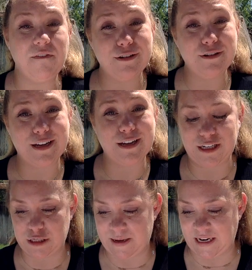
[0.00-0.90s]
Girls on
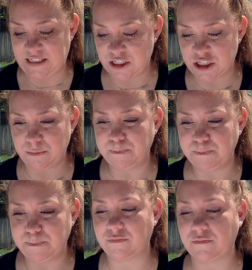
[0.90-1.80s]
Teacher Pay Teacher.
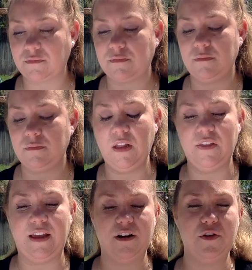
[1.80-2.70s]

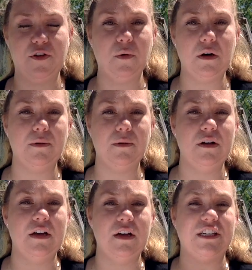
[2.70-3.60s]
They're adorable.
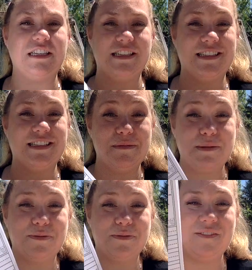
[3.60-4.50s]
She did some
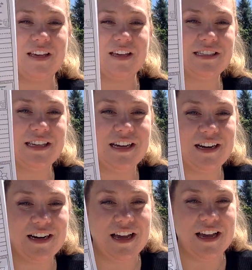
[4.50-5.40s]
this previous year.